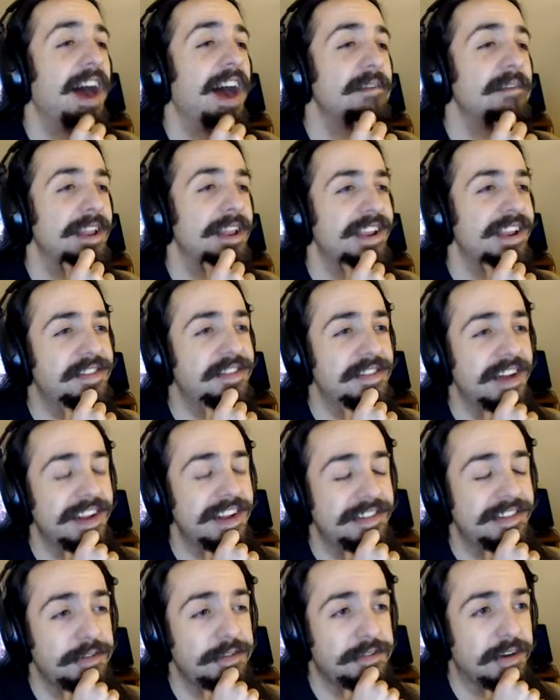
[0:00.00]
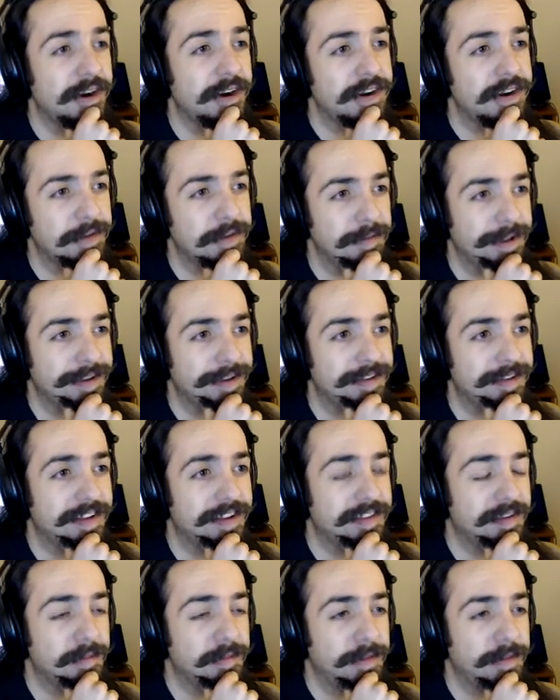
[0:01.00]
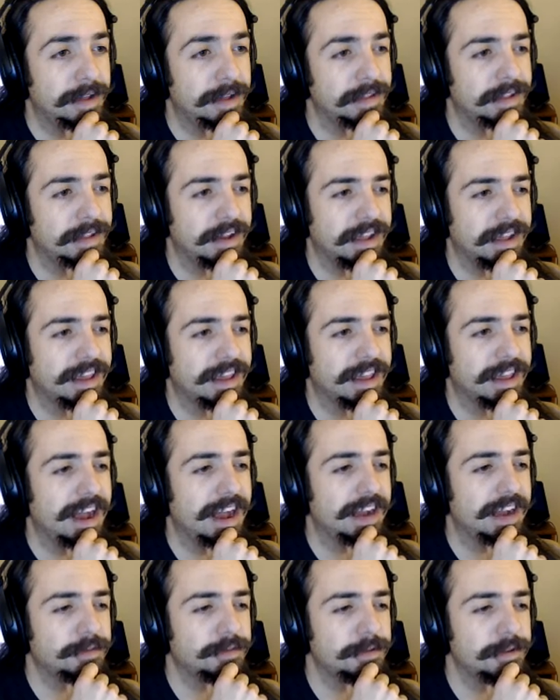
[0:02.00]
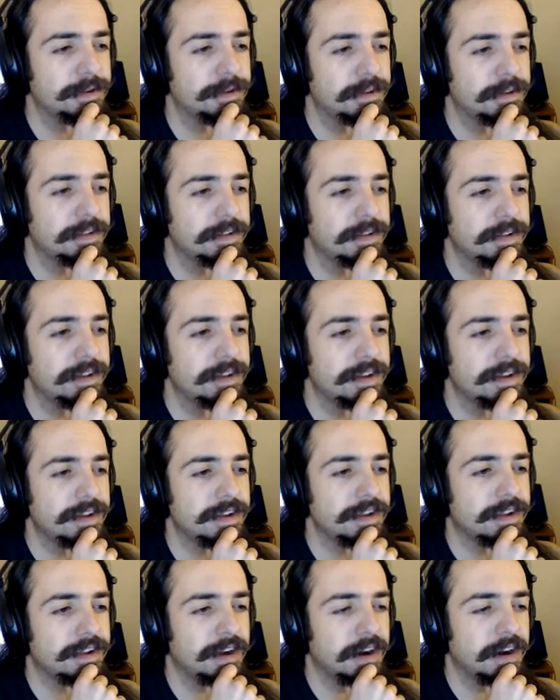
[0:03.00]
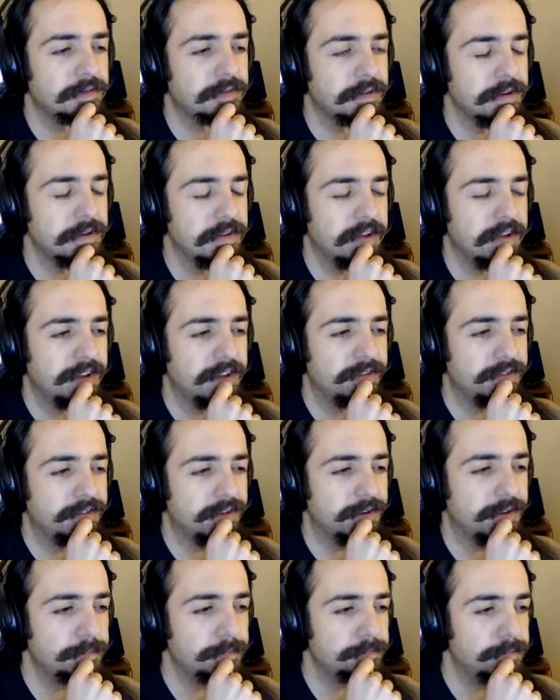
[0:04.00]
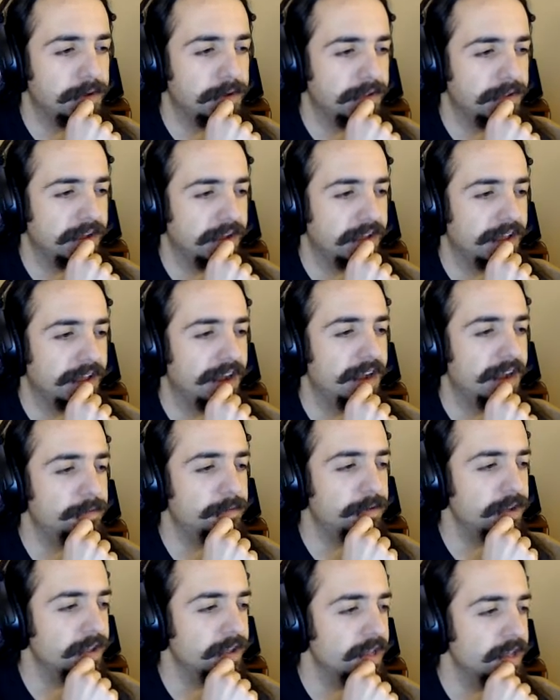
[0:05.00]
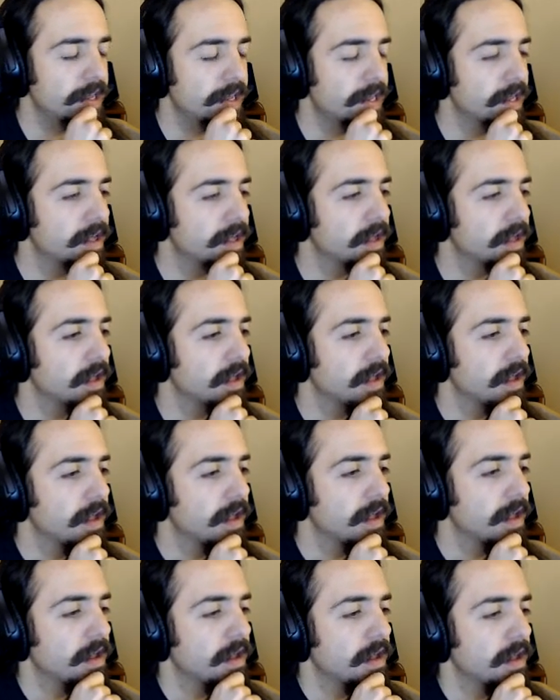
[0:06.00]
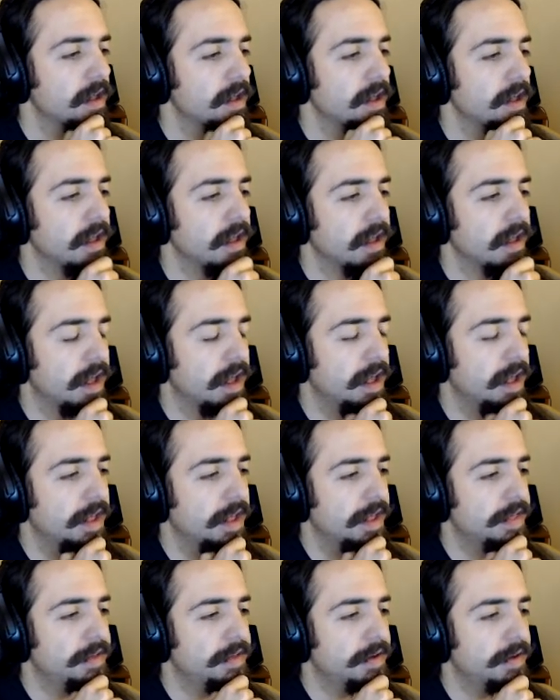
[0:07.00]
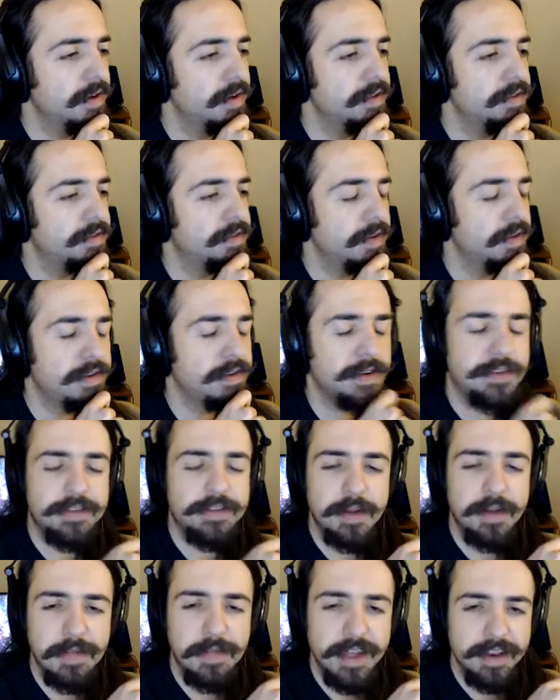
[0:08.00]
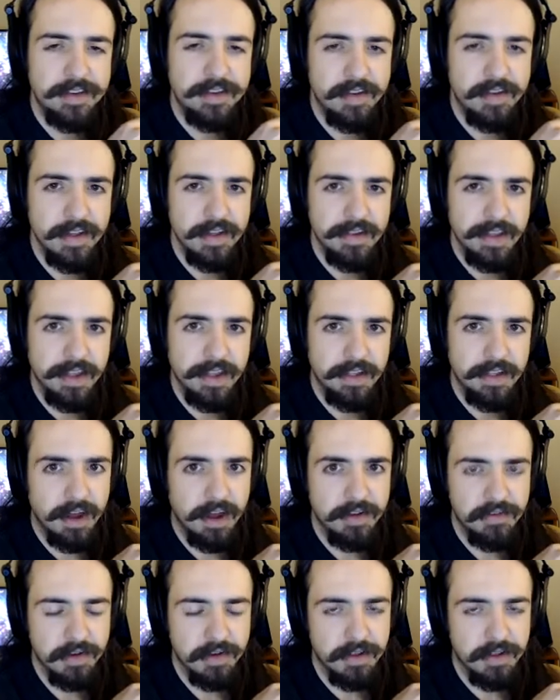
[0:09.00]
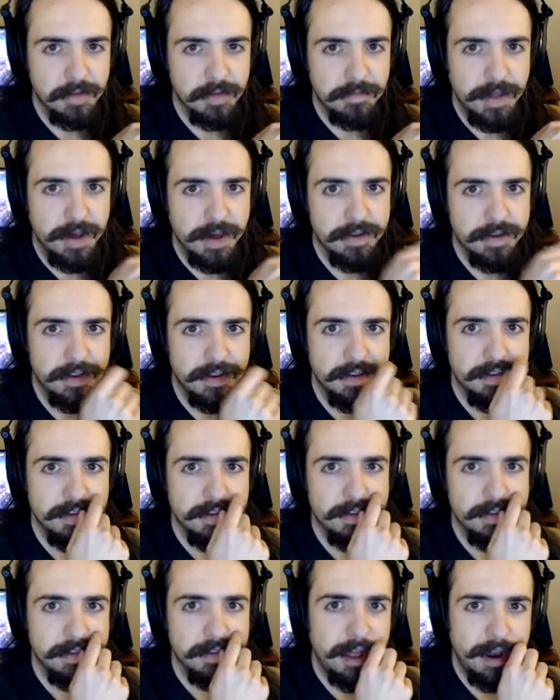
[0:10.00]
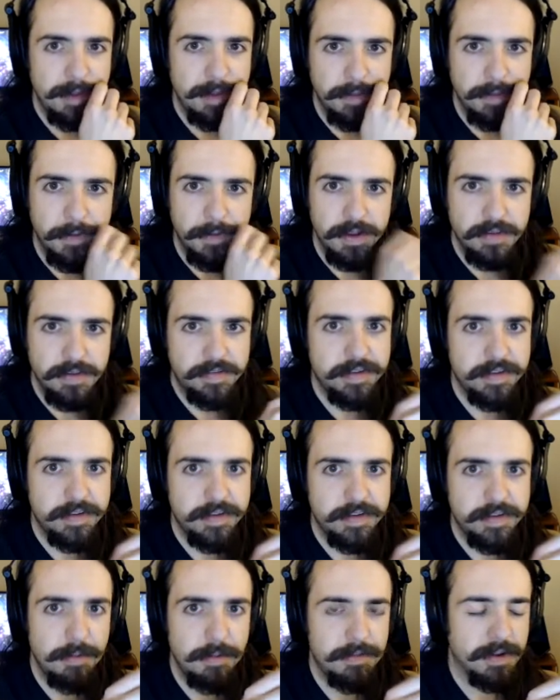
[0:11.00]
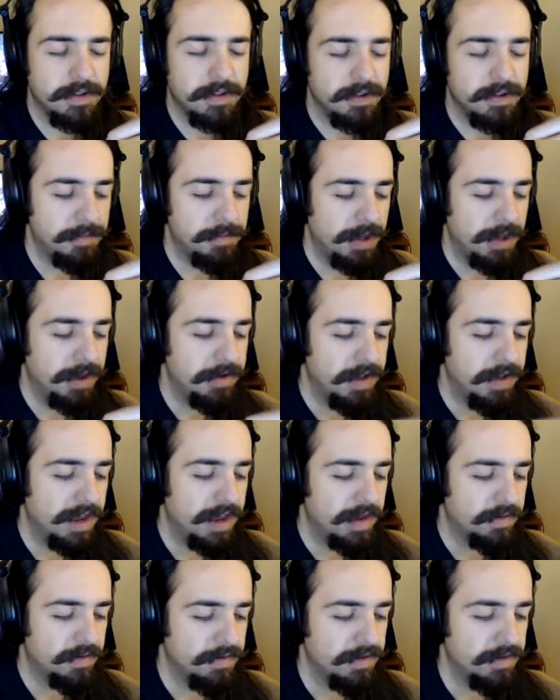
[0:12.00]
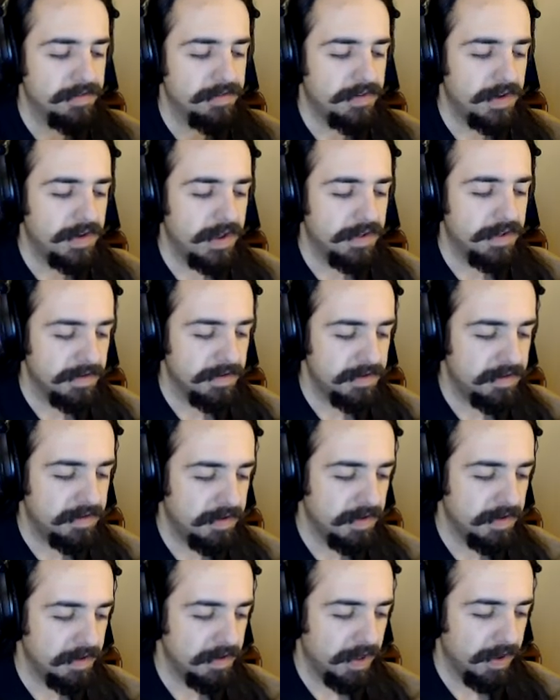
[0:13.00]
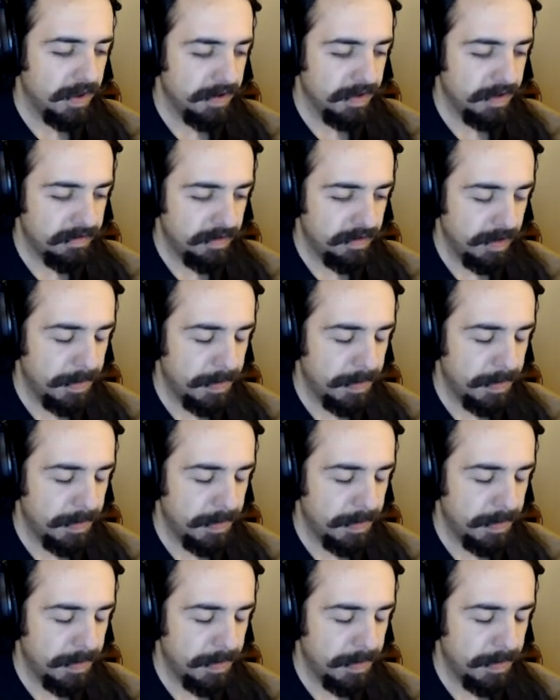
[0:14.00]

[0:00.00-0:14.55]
mean, it's not just argument, it's about like actual confrontation, but like I really there's something teleological about it, and I'm always skeptical about any sort of teleology.